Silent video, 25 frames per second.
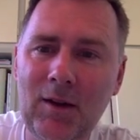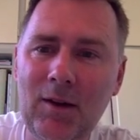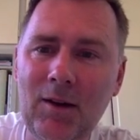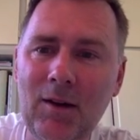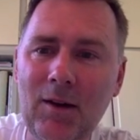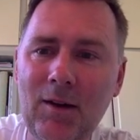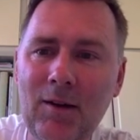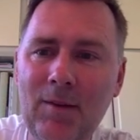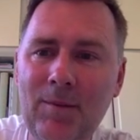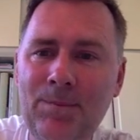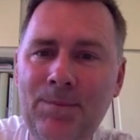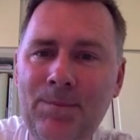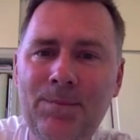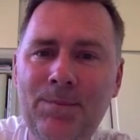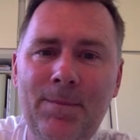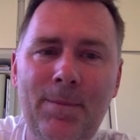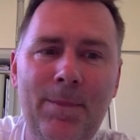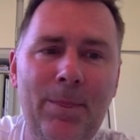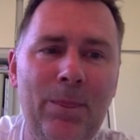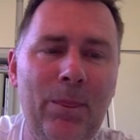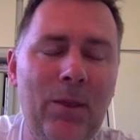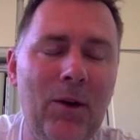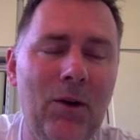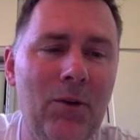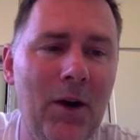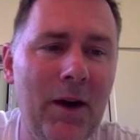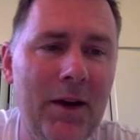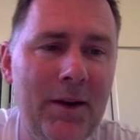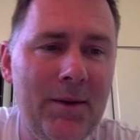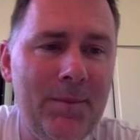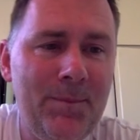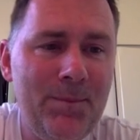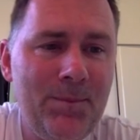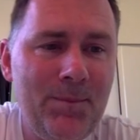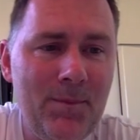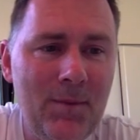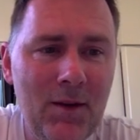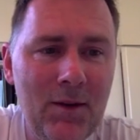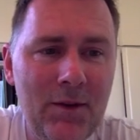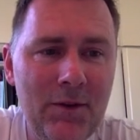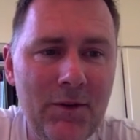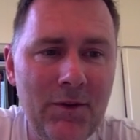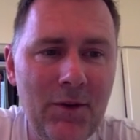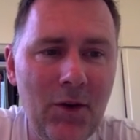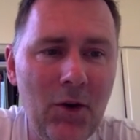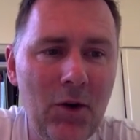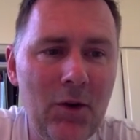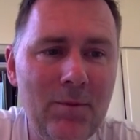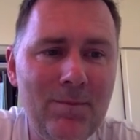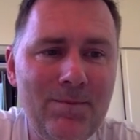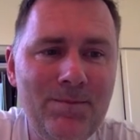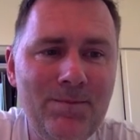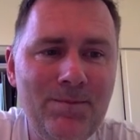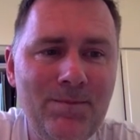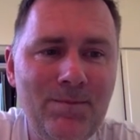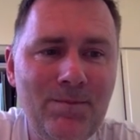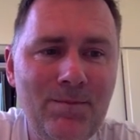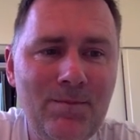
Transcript: Right, so